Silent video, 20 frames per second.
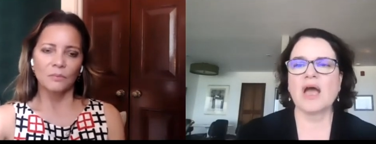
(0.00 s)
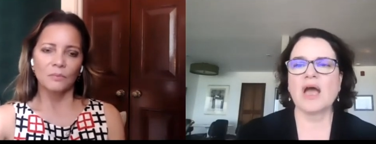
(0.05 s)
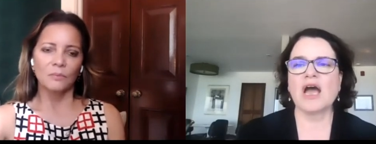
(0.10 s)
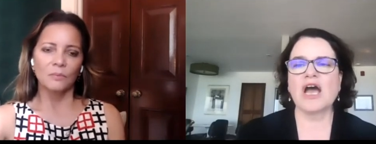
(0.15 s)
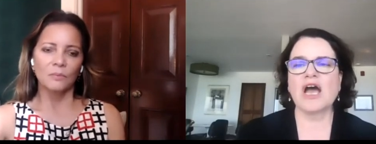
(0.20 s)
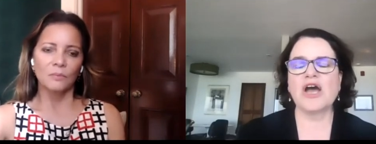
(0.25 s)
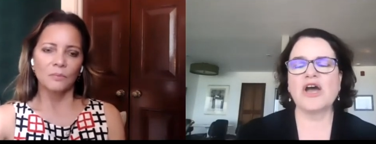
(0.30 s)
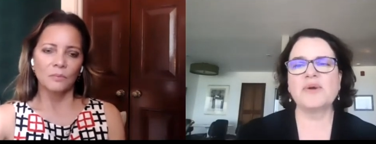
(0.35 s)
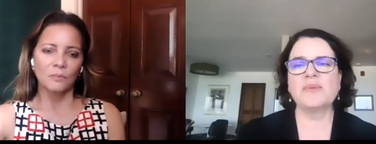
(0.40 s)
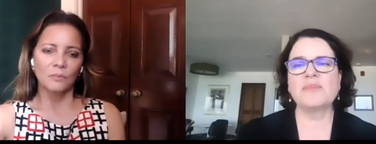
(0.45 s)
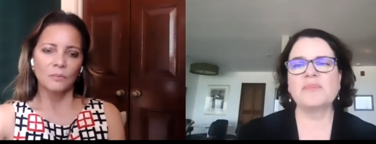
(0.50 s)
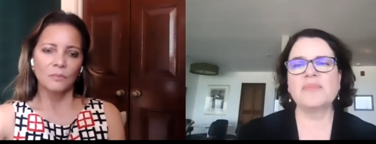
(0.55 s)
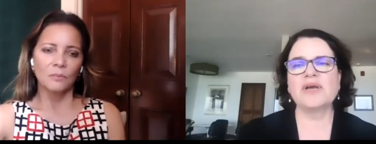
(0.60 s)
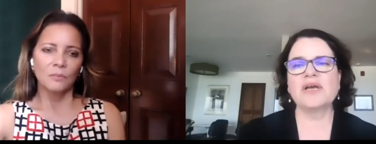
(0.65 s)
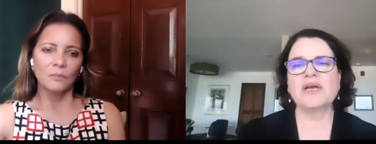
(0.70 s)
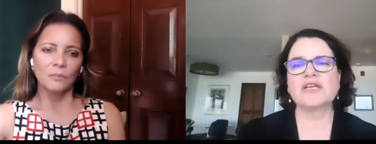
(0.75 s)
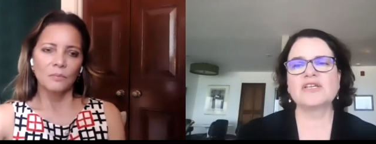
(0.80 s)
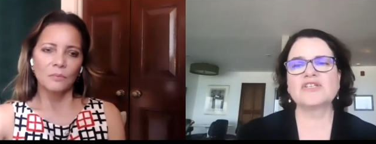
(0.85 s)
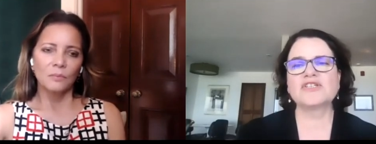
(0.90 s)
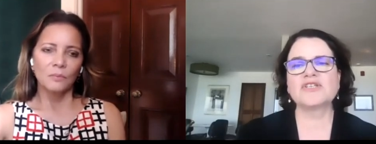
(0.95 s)
Speaker 1: Um,
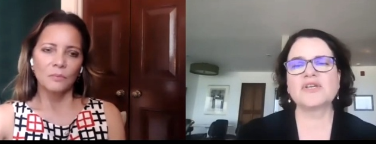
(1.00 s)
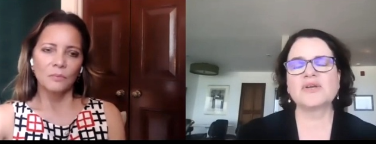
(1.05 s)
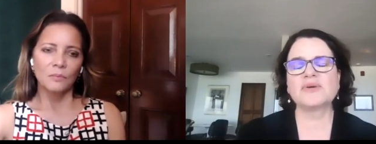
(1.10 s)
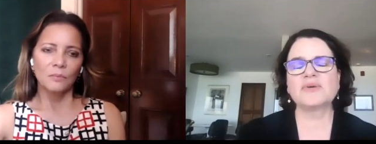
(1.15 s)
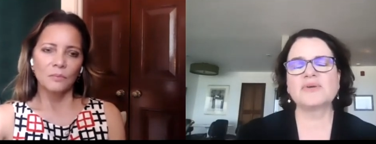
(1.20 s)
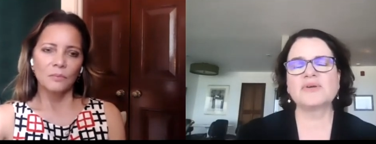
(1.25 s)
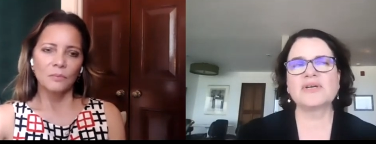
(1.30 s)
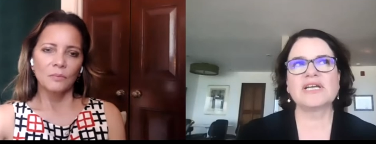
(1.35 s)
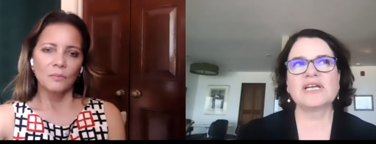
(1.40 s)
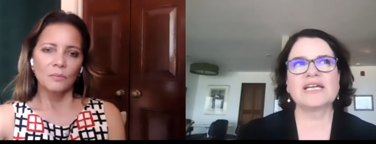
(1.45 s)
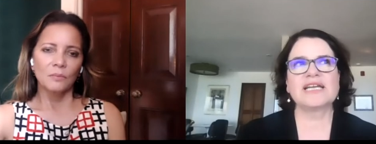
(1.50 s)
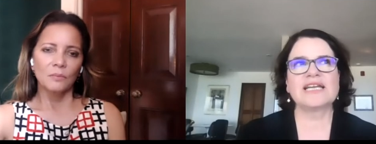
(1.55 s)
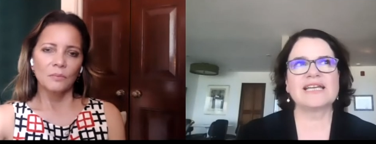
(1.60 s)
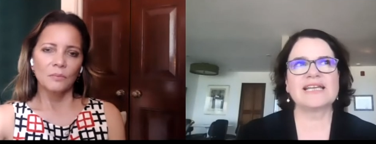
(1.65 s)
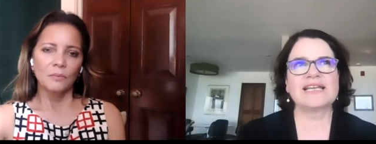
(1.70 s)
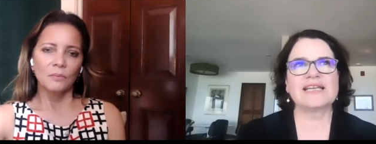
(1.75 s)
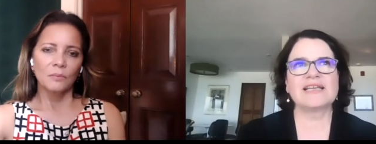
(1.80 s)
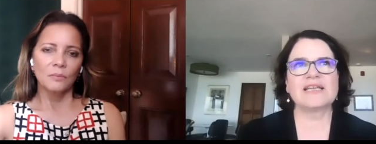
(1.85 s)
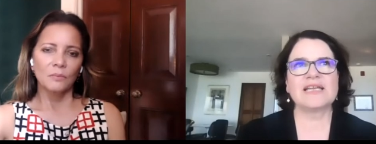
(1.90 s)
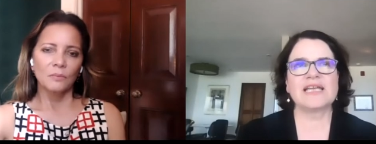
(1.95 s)
so
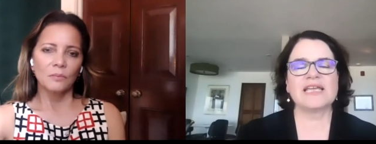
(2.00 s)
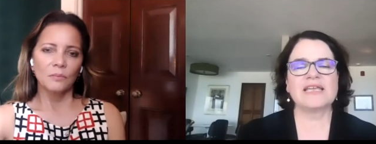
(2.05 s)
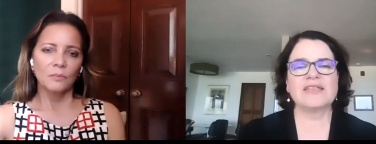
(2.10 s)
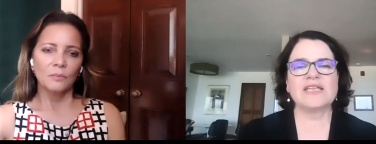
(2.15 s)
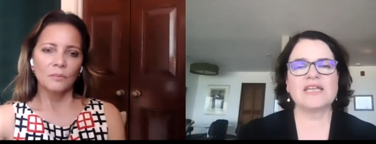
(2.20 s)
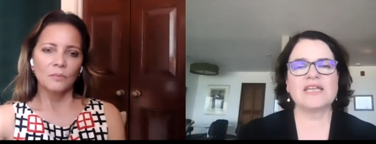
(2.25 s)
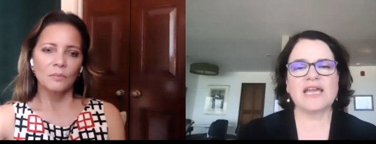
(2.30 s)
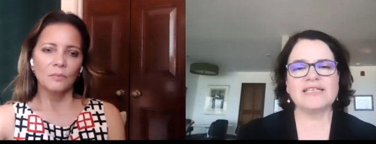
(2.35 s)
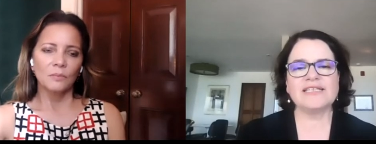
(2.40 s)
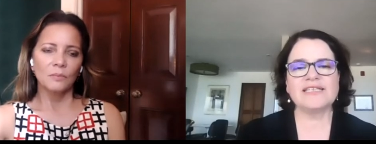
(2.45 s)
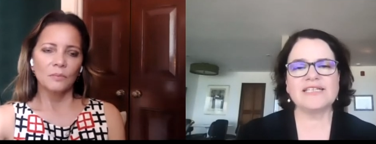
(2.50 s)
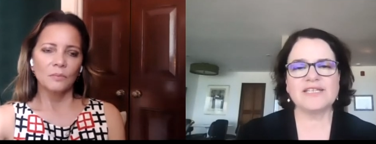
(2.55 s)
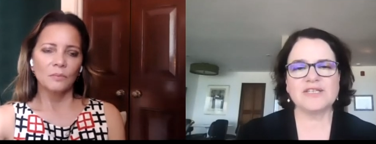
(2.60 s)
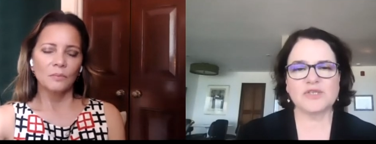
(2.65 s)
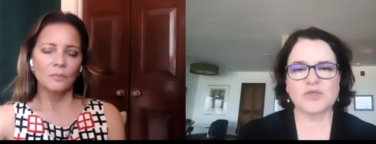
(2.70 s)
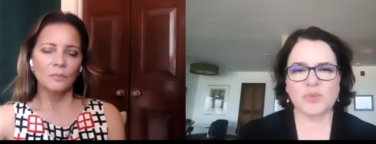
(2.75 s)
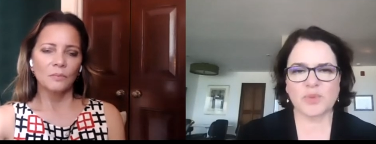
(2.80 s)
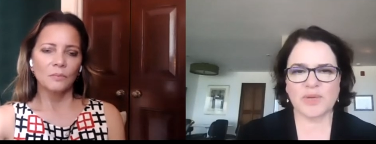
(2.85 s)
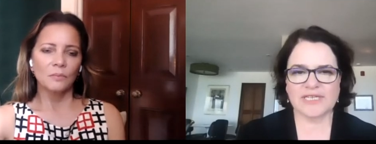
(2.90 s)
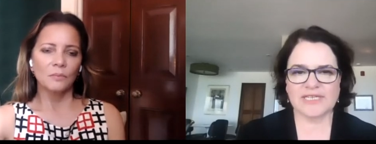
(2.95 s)
in the
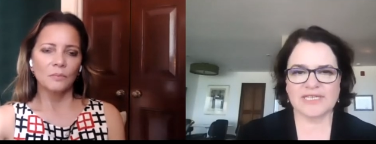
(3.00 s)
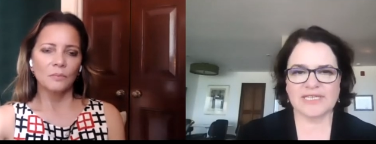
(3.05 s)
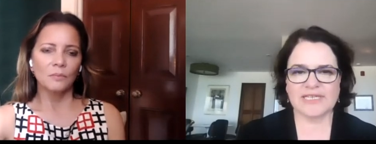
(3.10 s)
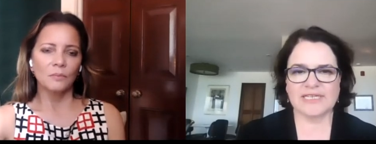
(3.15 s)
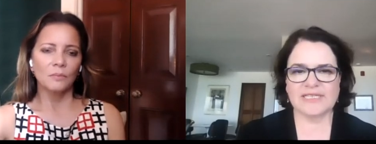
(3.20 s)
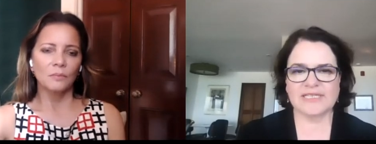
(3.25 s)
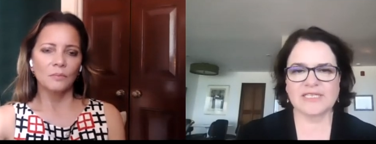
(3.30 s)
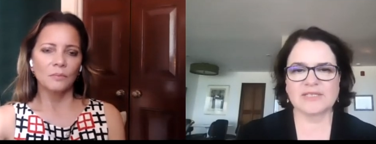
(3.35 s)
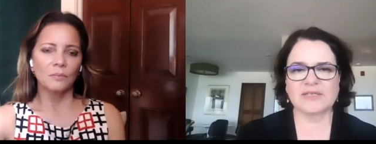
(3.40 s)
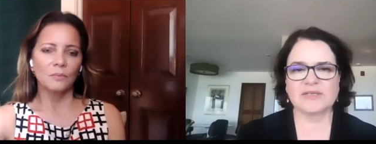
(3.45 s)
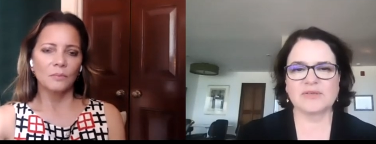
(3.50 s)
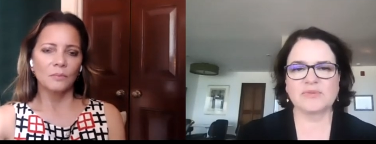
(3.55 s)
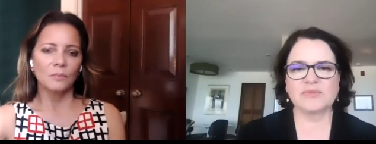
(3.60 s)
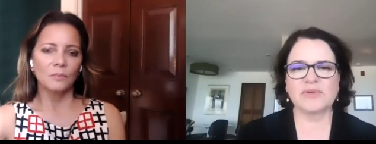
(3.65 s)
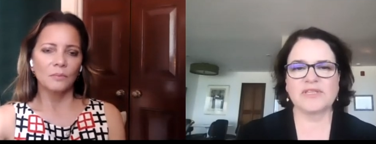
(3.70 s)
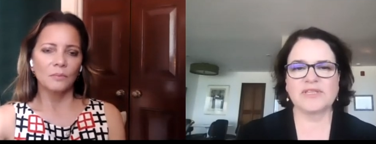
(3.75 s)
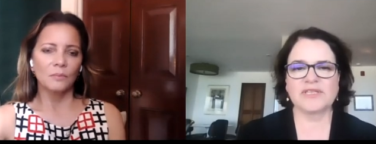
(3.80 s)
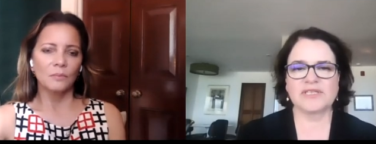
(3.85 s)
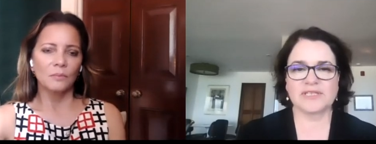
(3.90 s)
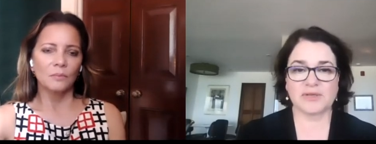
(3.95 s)
1920s, when
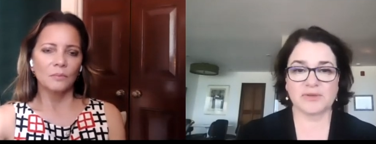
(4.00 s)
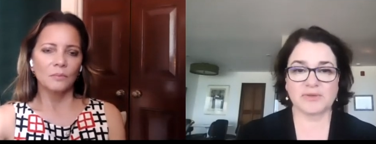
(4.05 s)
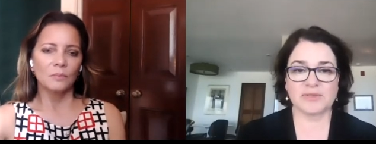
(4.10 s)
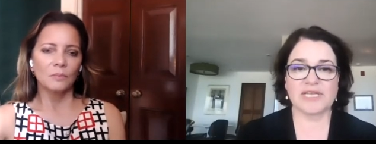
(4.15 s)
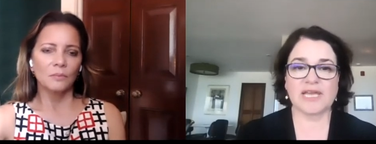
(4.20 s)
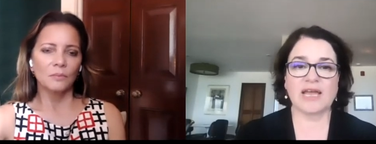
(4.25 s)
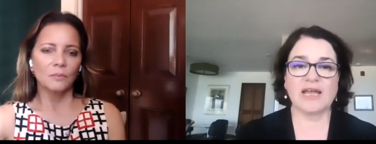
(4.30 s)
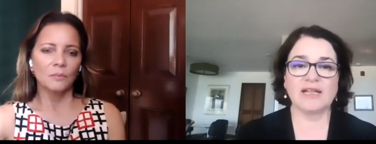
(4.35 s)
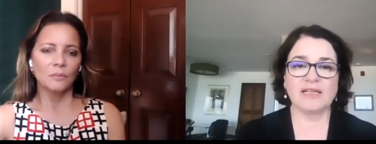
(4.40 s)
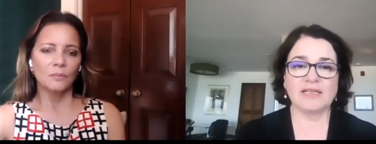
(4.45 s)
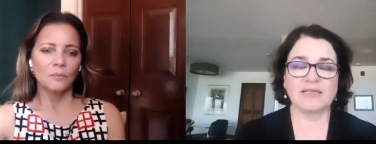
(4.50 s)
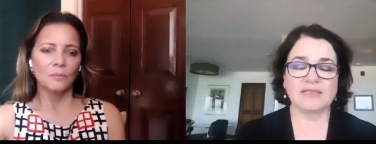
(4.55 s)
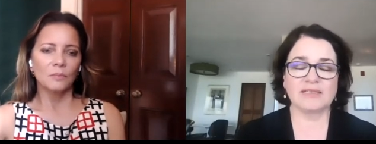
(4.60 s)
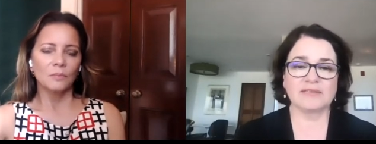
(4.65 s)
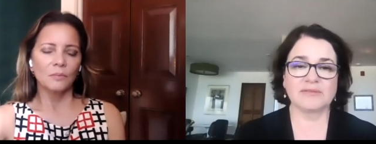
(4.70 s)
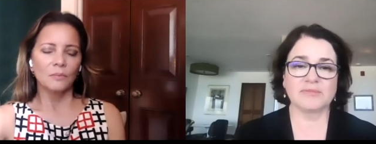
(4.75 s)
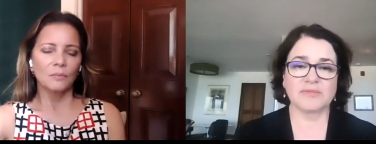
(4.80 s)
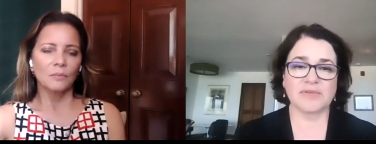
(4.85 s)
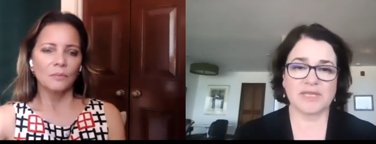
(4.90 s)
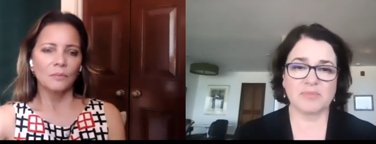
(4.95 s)
this hotel,
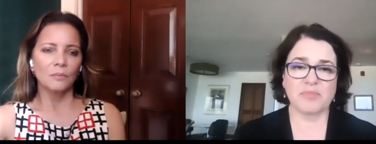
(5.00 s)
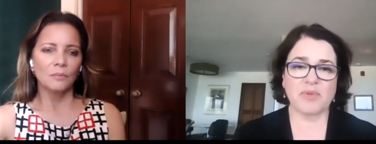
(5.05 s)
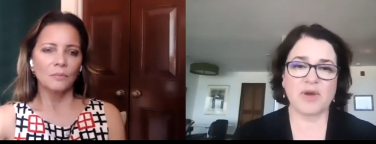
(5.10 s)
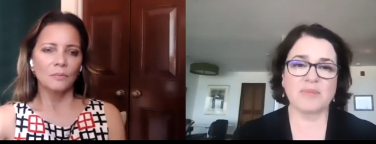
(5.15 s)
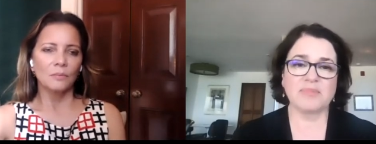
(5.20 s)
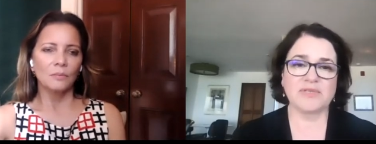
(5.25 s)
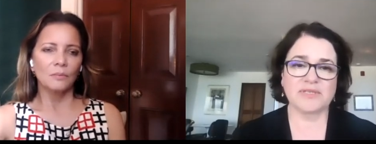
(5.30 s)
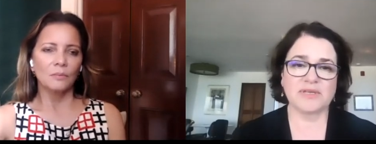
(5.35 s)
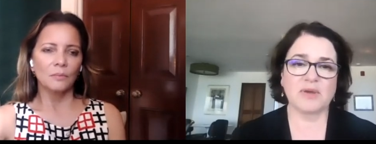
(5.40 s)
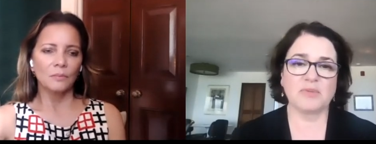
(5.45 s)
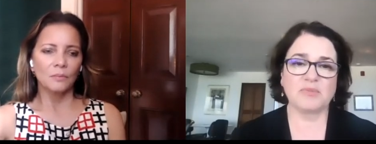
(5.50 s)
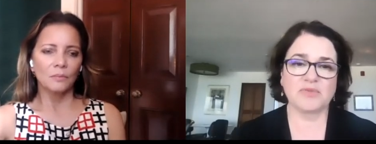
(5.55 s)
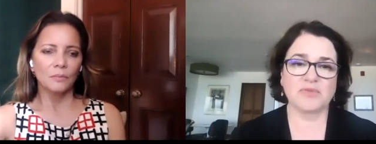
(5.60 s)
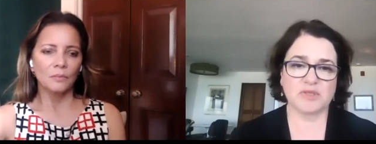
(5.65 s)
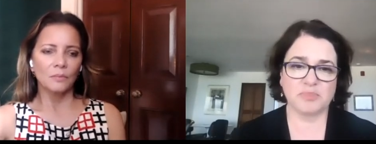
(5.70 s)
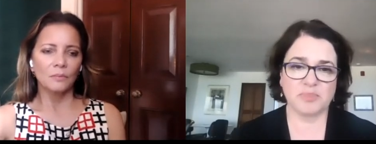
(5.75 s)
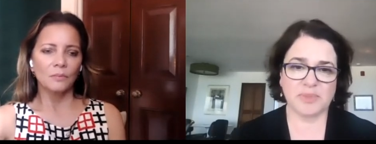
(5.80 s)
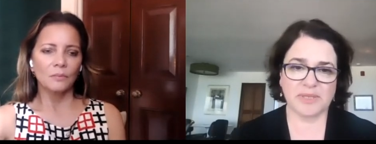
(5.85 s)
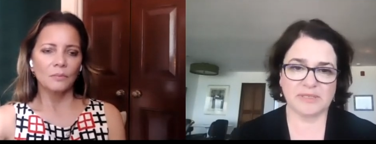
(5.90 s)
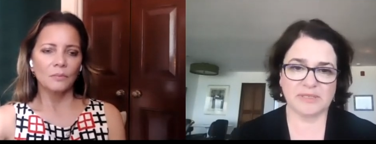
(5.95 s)
when the Barbizon was
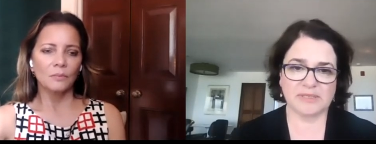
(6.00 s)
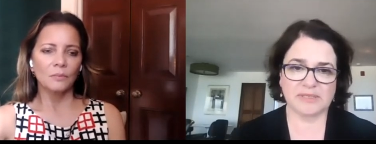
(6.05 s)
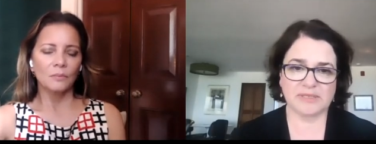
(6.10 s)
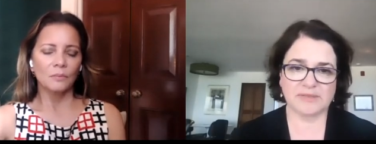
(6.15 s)
built,